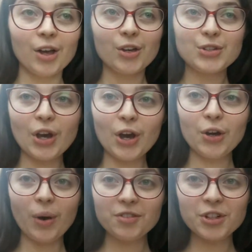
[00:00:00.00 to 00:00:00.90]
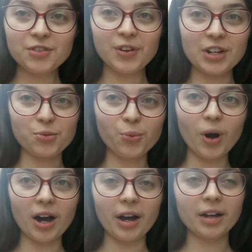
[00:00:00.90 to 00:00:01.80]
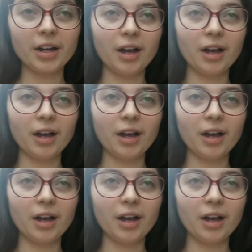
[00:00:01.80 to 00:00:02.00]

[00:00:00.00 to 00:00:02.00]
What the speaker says: So I've just finished work.